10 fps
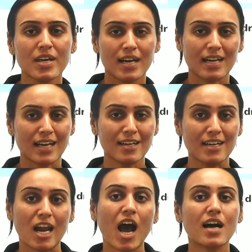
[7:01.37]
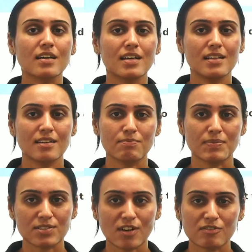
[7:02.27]
take a dark colored
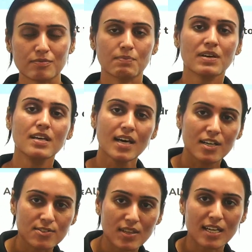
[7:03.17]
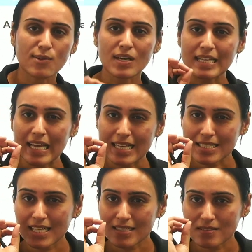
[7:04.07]
piece of paper so that you can
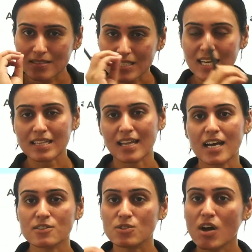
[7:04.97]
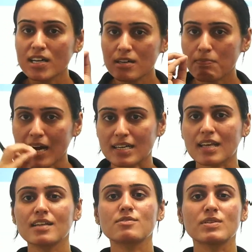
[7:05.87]
easily see the salt
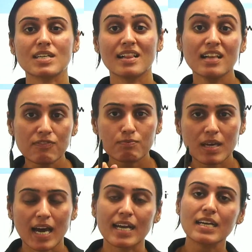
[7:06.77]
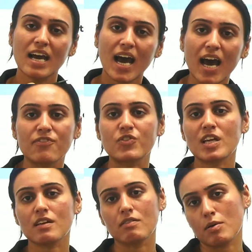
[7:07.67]
particles which are left behind after
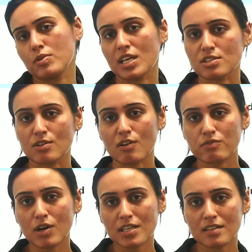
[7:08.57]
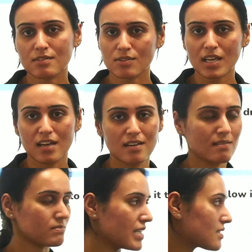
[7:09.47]
evaporation of water. Okay,
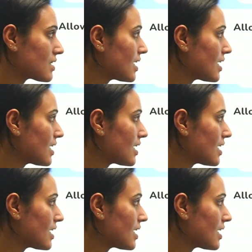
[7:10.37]
please see.